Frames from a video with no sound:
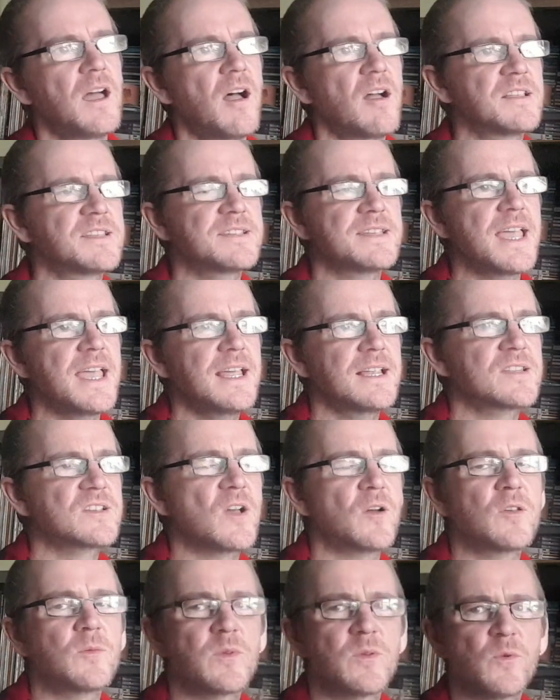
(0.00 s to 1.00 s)
I'd say it's
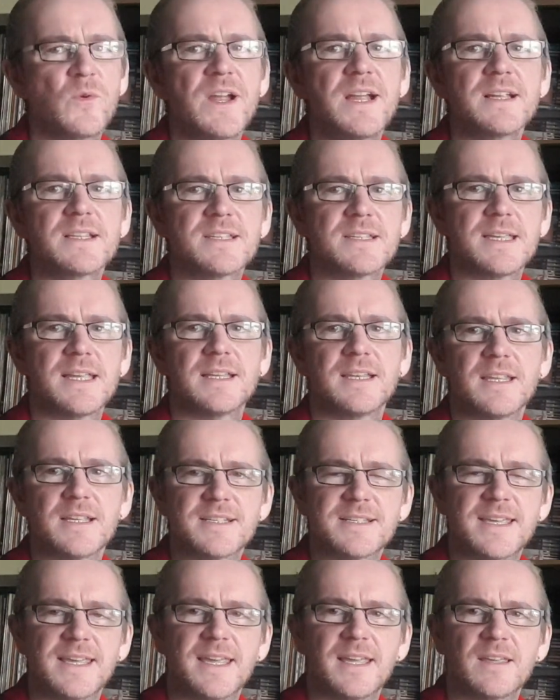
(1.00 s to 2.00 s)
going to be weird seeing
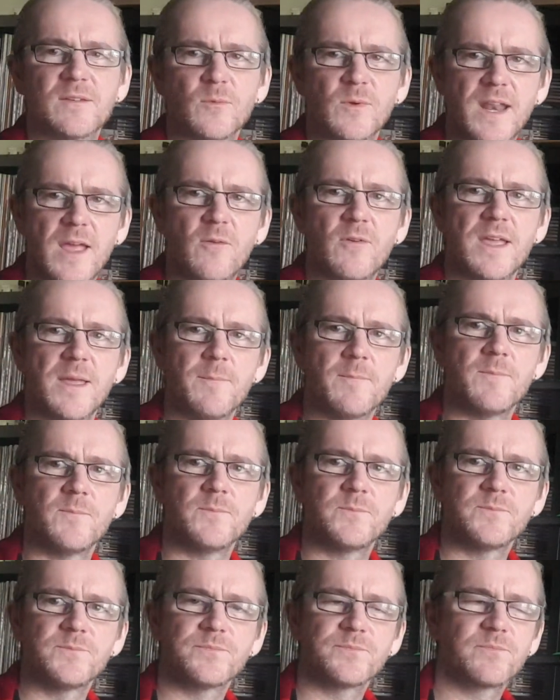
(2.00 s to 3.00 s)
this gig without him.
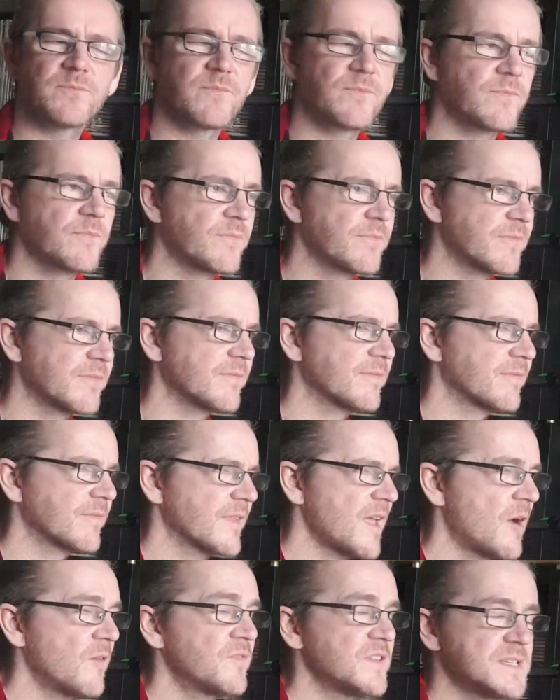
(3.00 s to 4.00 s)

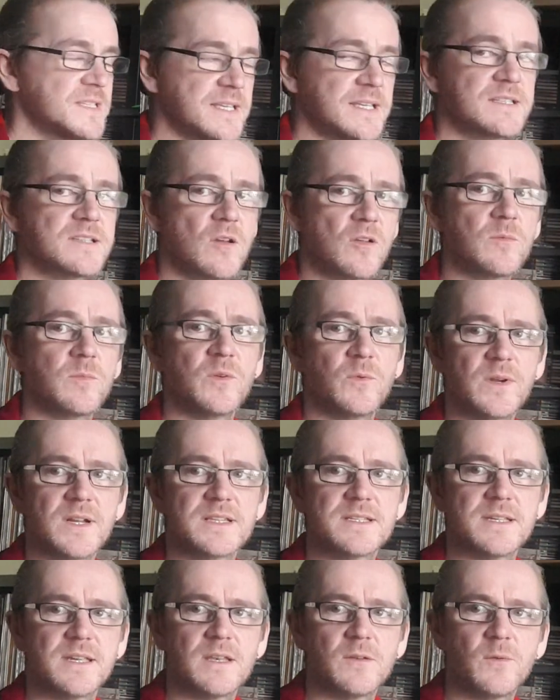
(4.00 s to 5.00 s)
Obviously, it's going to be
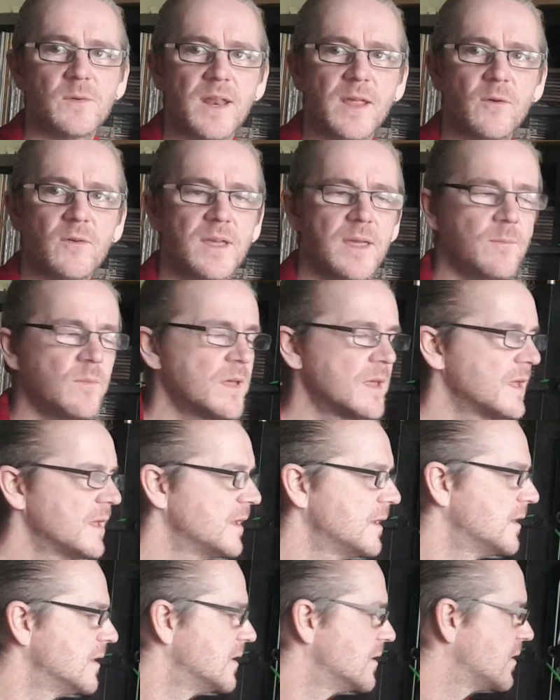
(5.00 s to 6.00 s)
weird seeing it without him.
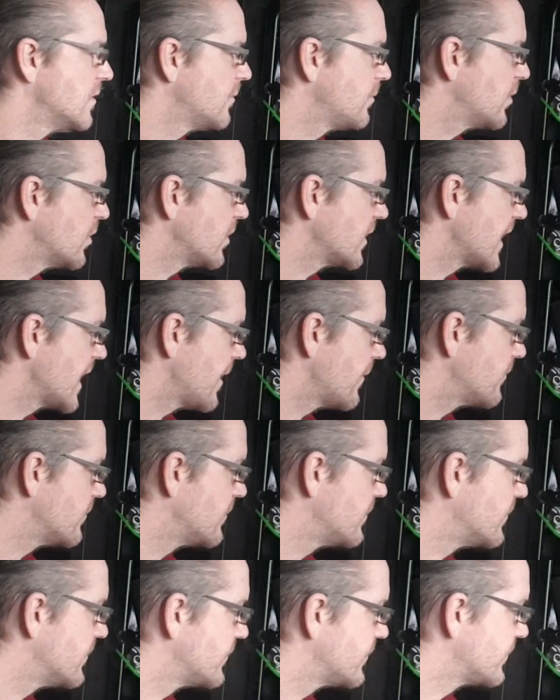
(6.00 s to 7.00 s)
But,
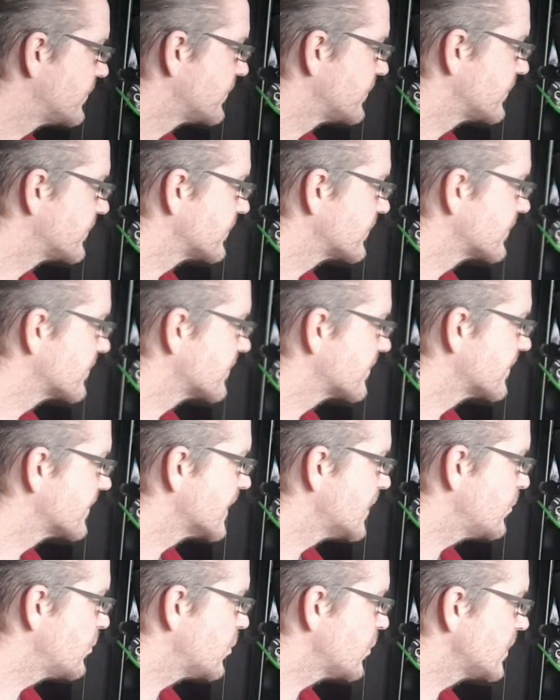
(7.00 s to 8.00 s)

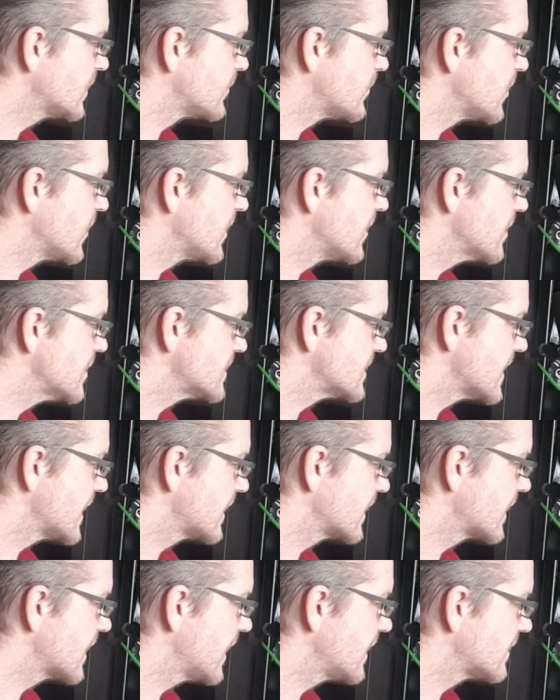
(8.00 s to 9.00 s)
World of My Eyes,
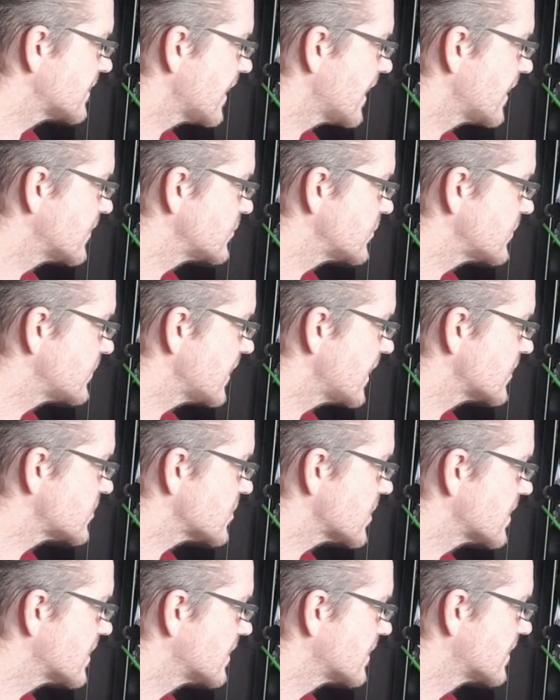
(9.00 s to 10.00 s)
dedicated to Andrew
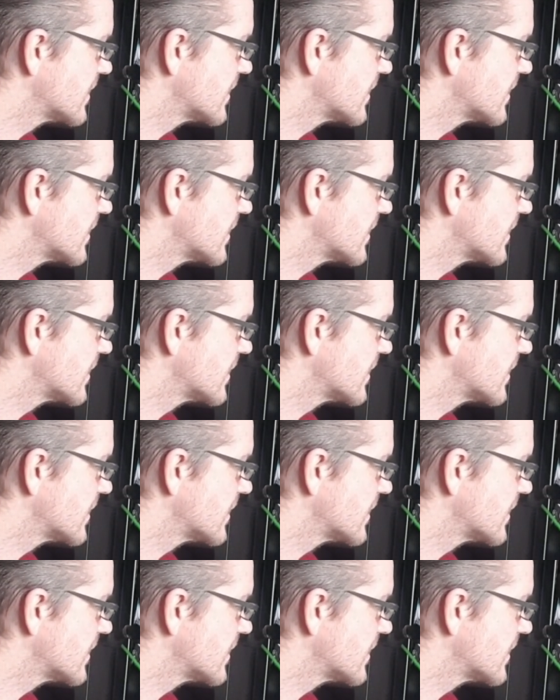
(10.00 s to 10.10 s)
Fletcher.